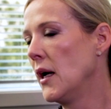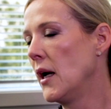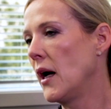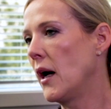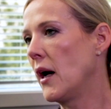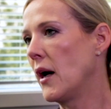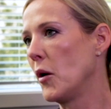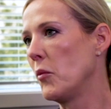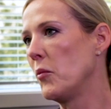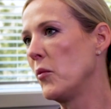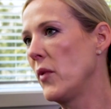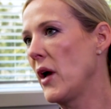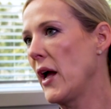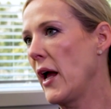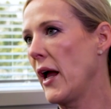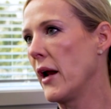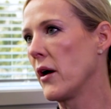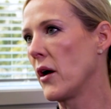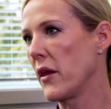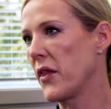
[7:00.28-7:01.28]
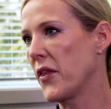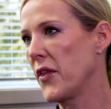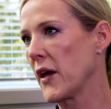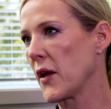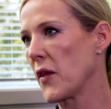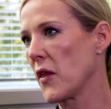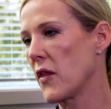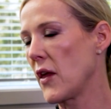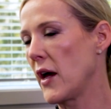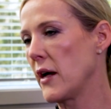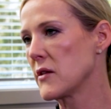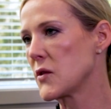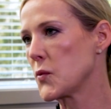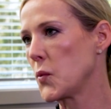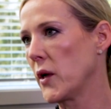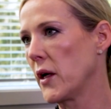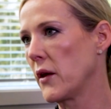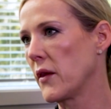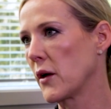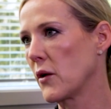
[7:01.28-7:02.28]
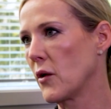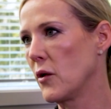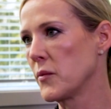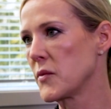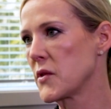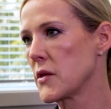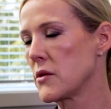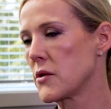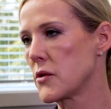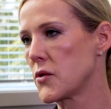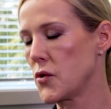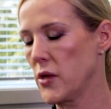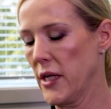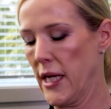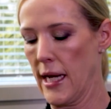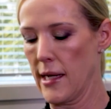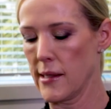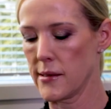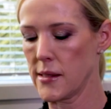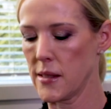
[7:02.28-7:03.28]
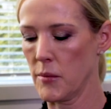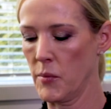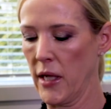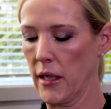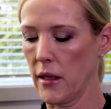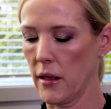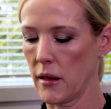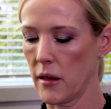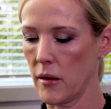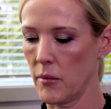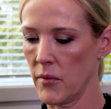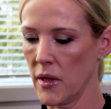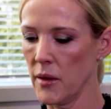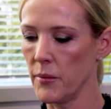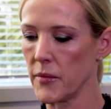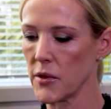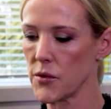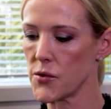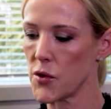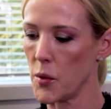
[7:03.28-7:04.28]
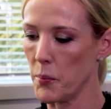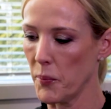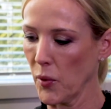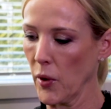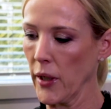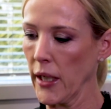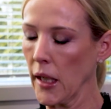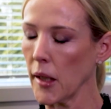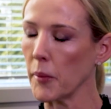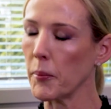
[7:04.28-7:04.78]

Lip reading: And I think that's where the comms industry has to make a commitment to bringing